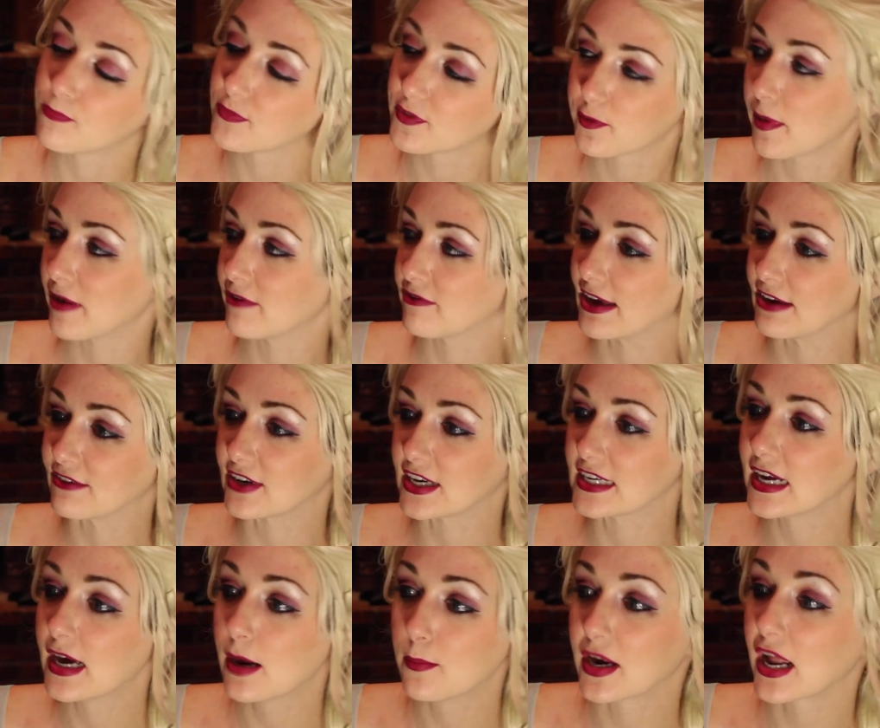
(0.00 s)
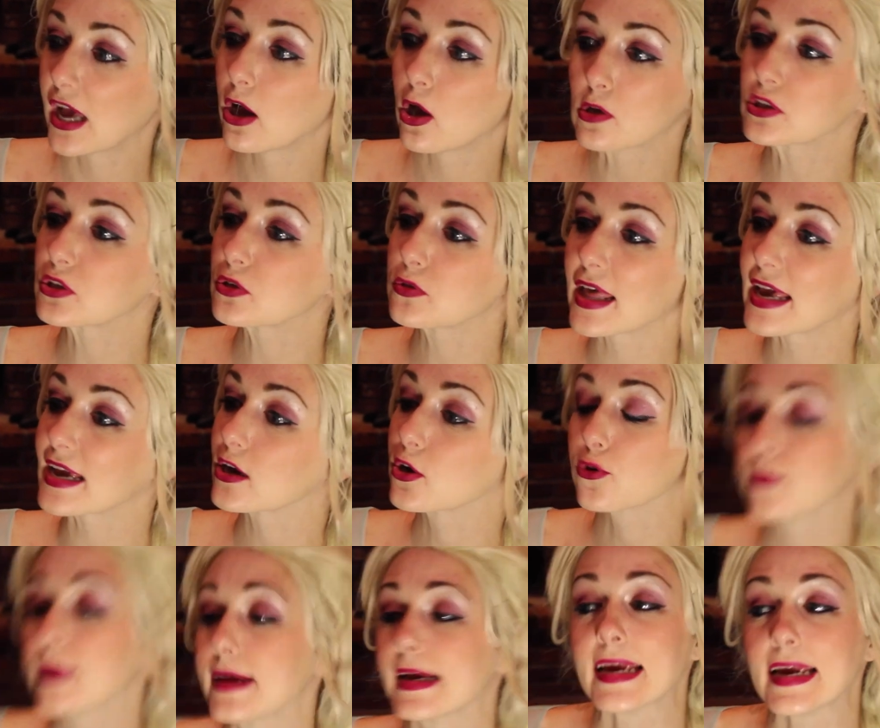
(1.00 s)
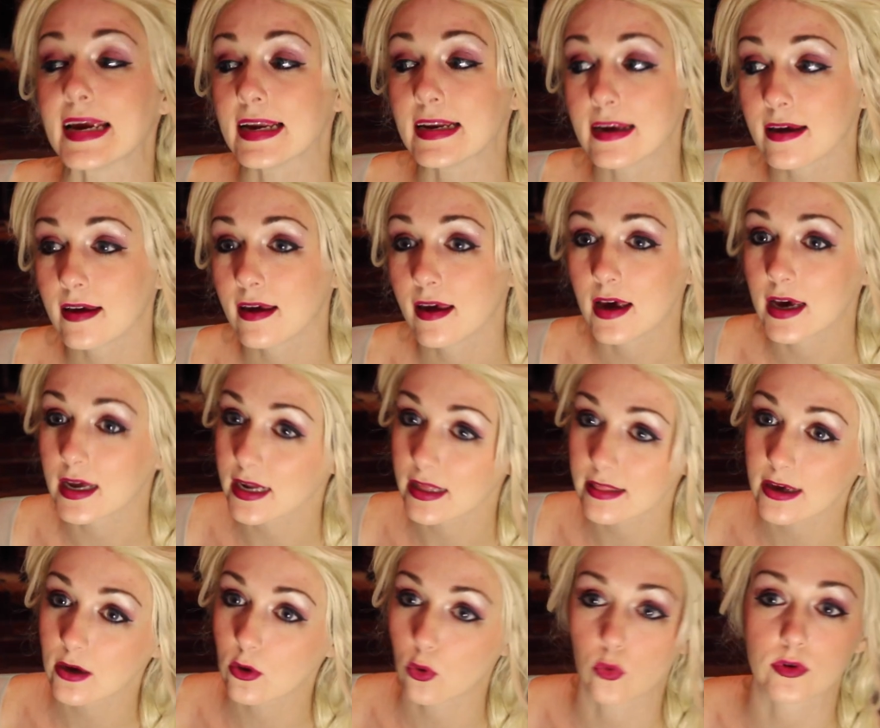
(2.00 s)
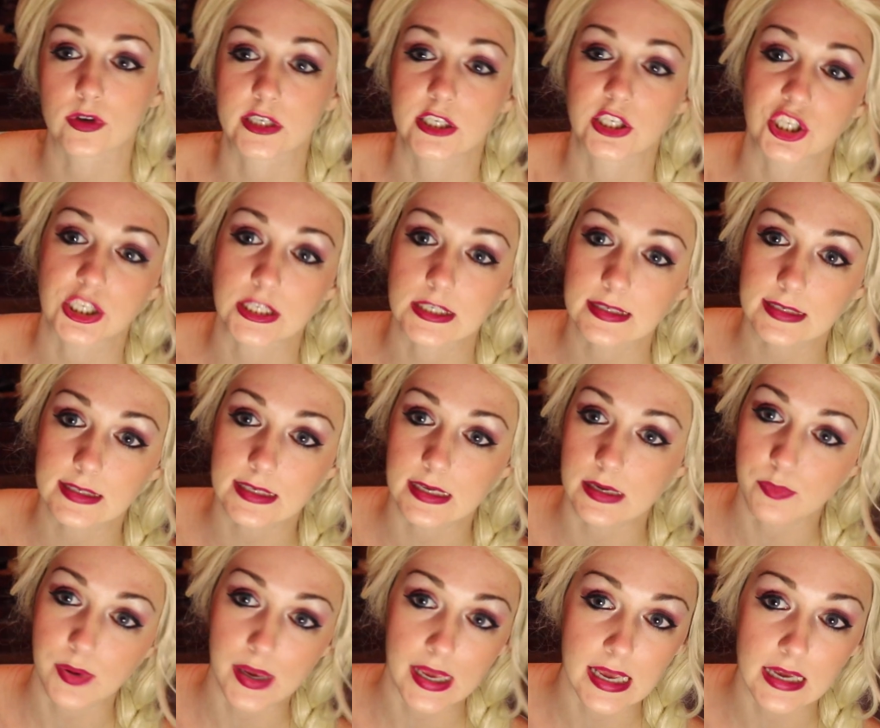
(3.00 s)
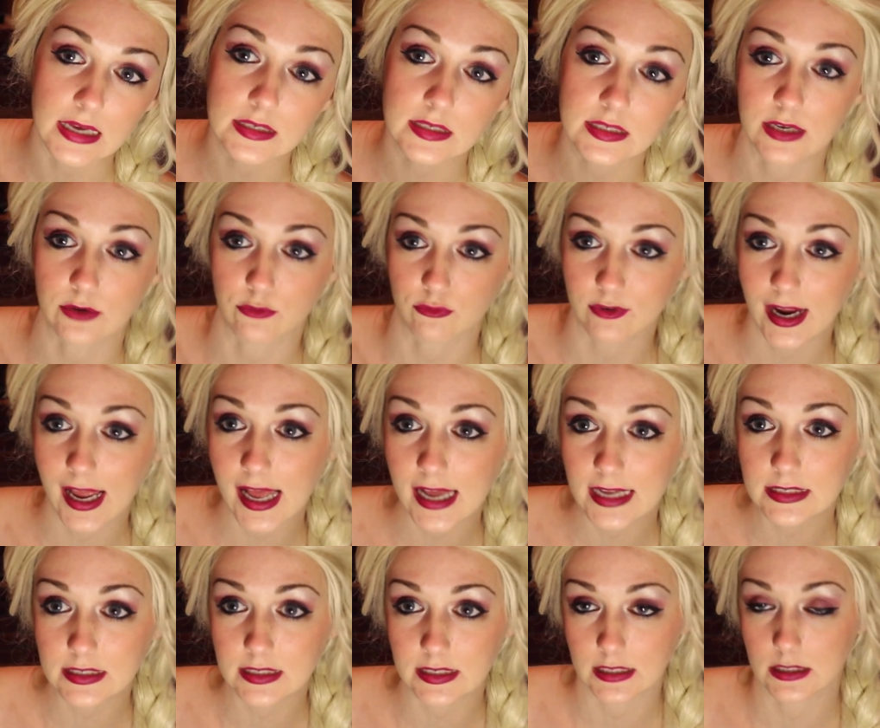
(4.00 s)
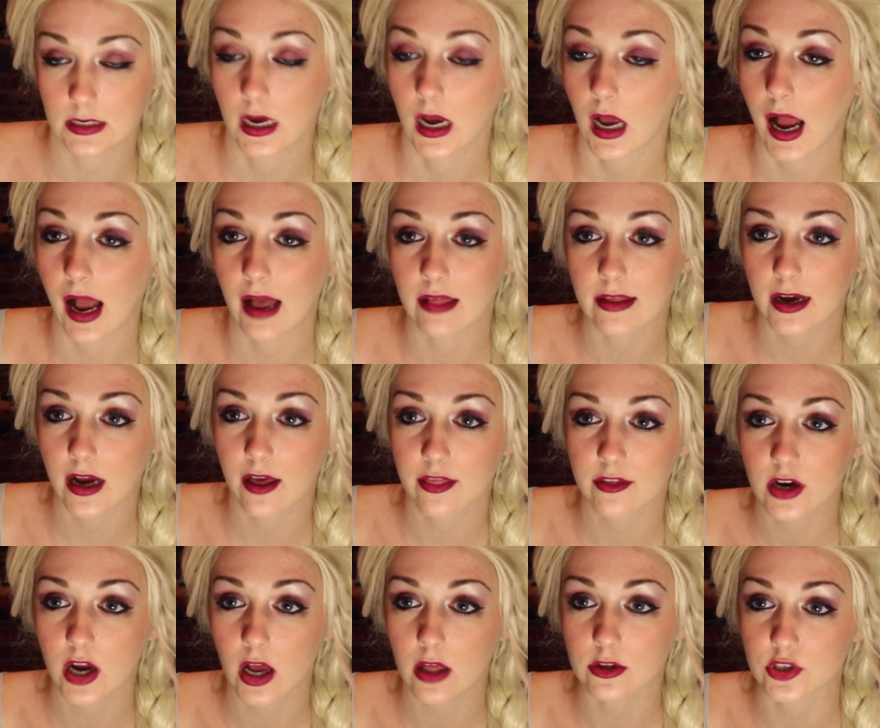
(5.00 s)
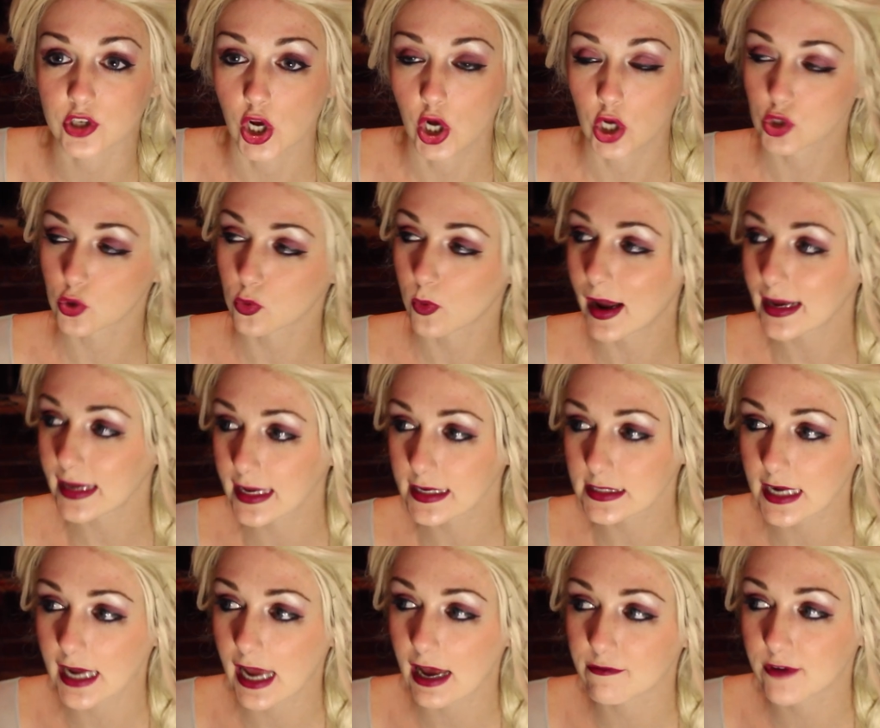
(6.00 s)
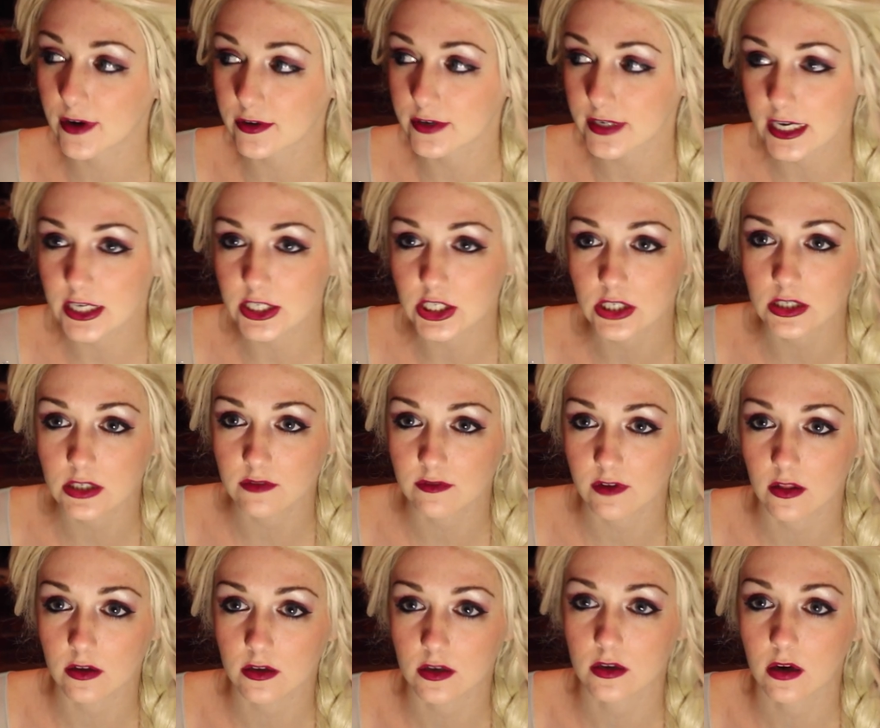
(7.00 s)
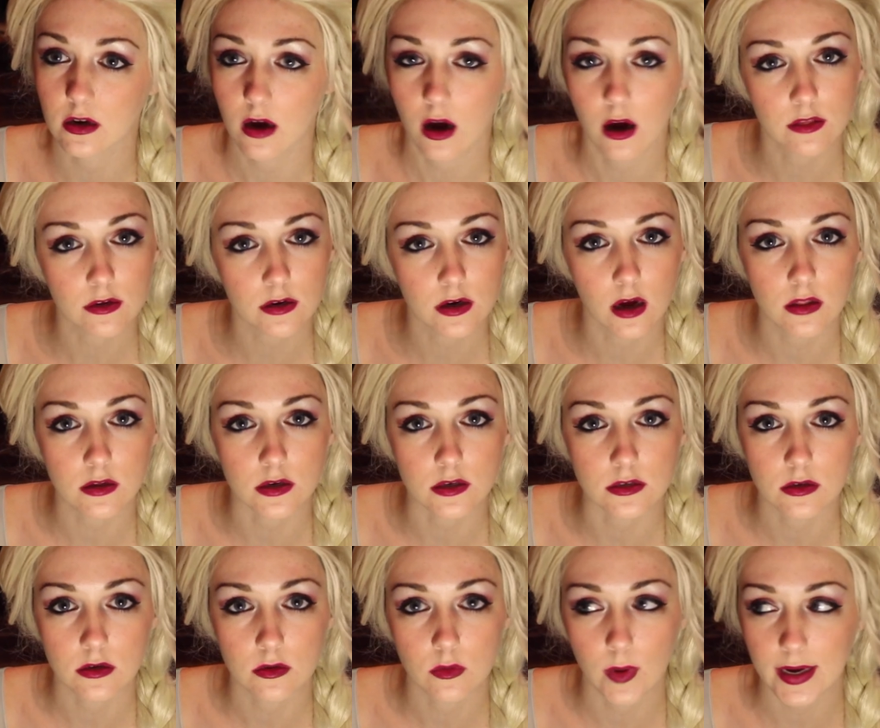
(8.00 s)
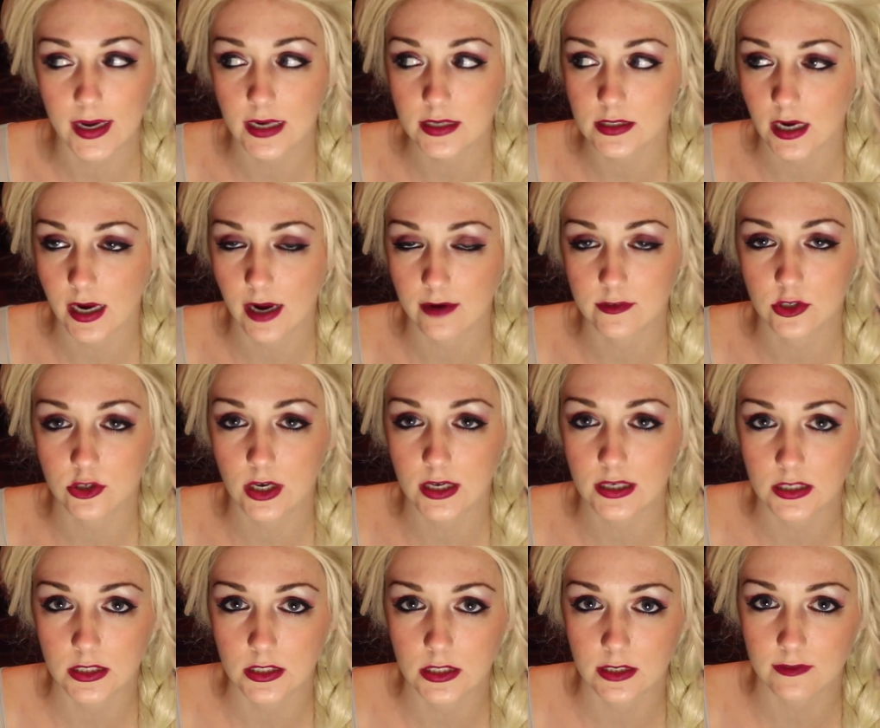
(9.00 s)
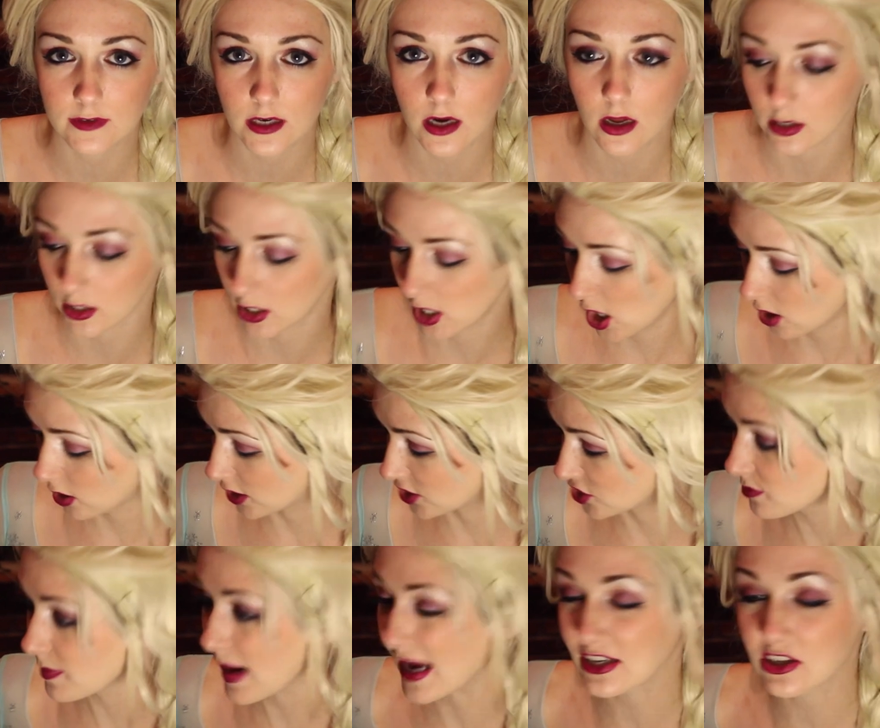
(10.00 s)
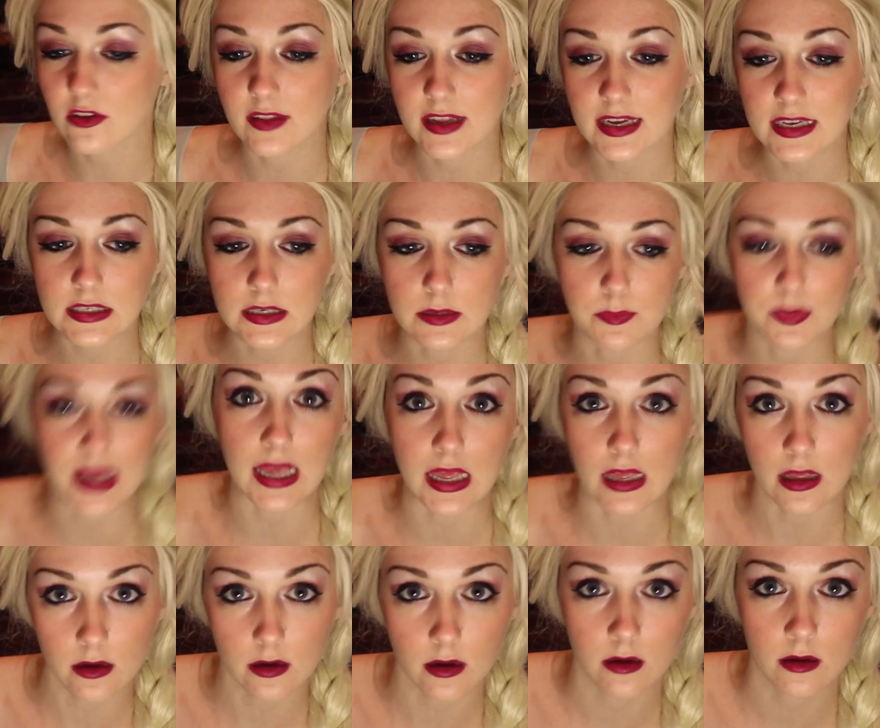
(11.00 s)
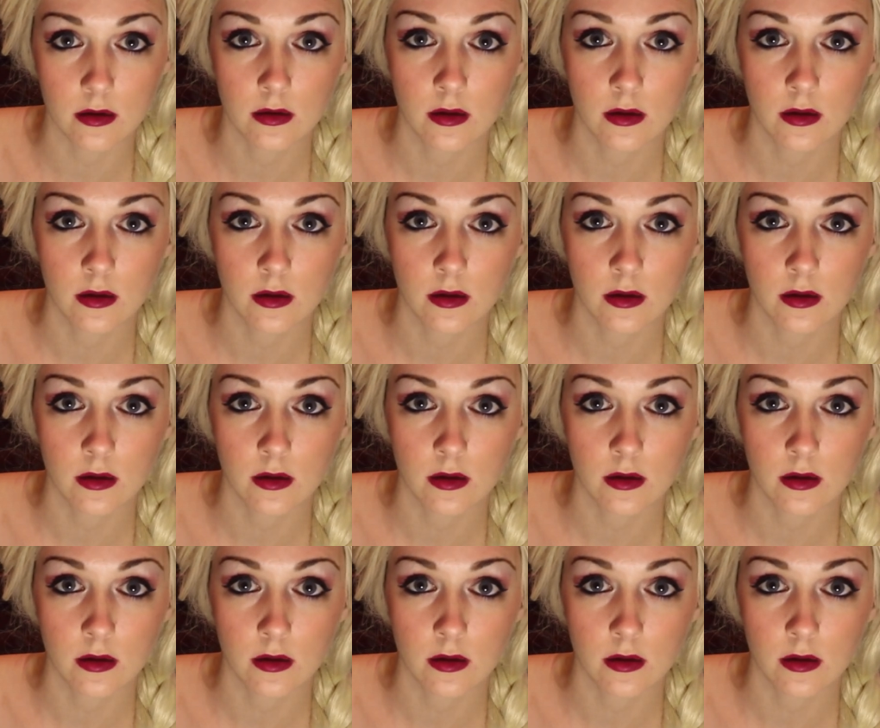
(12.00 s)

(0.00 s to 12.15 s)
It's my favorite. But I also like green, and I like oranges and pinks and reds, and I like other colors. So why can't I have variations of other colors? Why can't I have a dress in a different color? Could you imagine this in pink?